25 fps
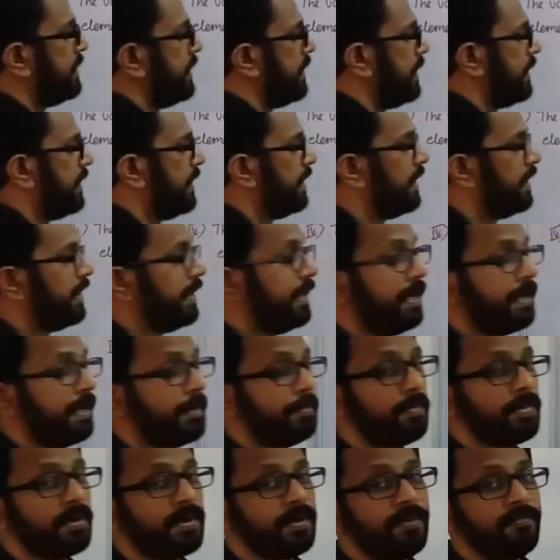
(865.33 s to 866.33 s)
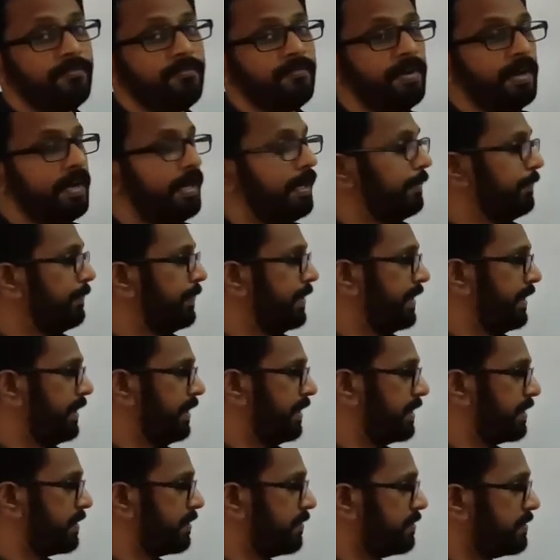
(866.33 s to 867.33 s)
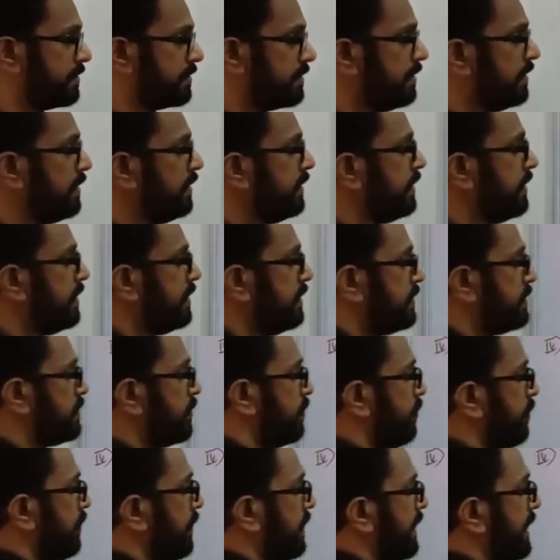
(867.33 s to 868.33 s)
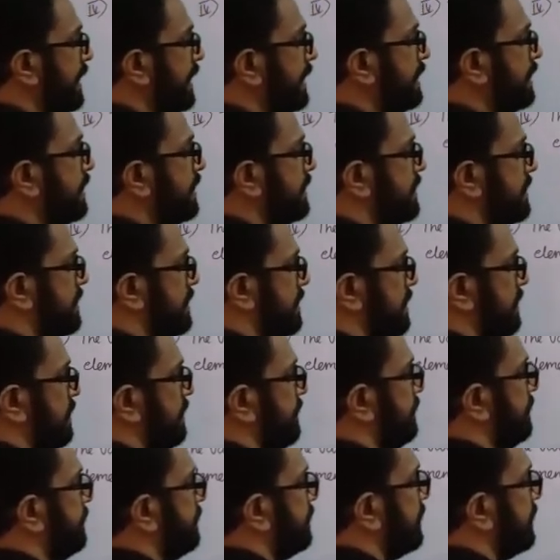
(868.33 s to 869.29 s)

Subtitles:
the number of unpaired electrons. So in this,